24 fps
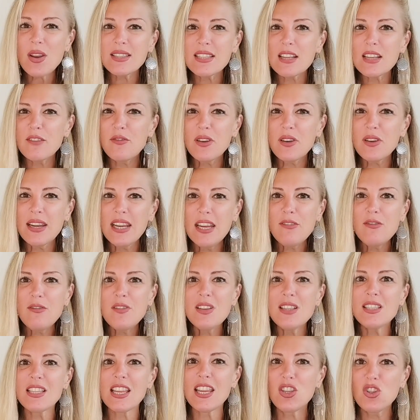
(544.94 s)
that
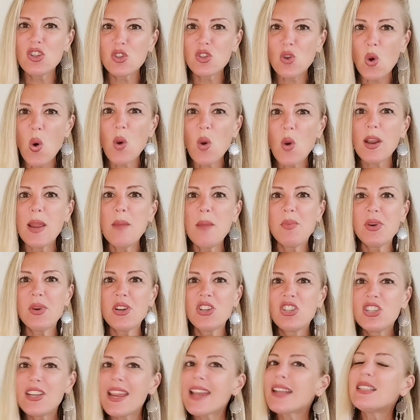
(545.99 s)
forgiveness is taught and
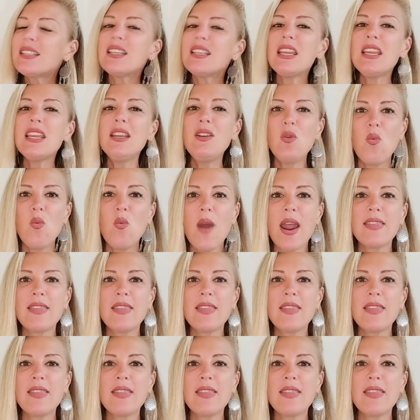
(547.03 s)
projected in a way